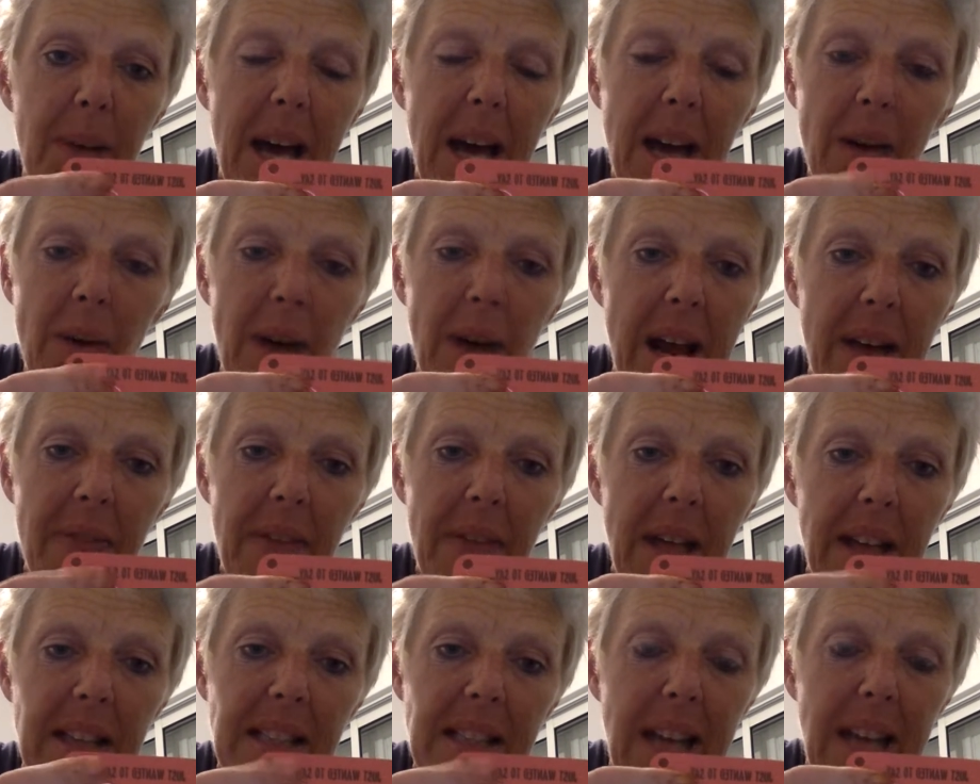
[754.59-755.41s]
I don't have
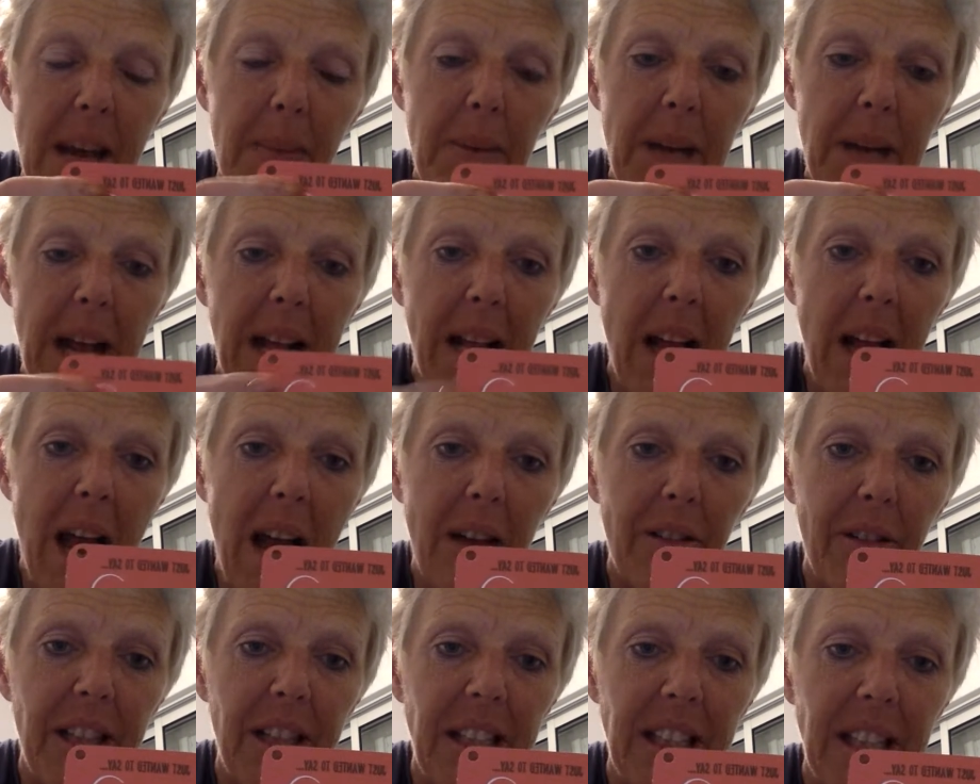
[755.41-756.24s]
that stamp, and I
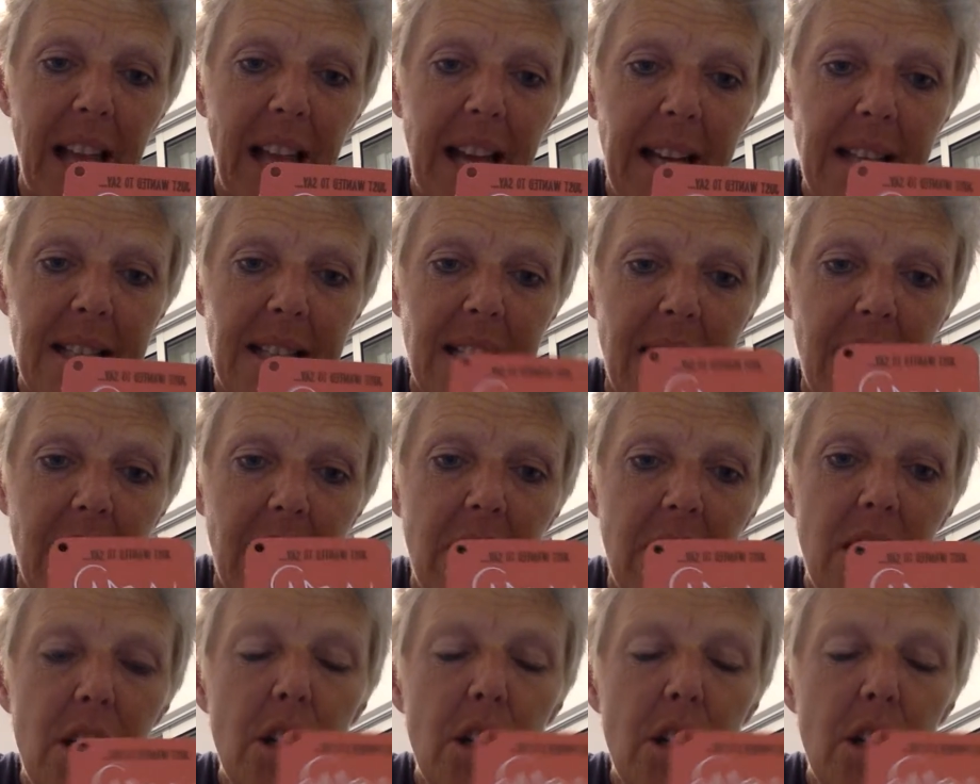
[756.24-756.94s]
really liked it.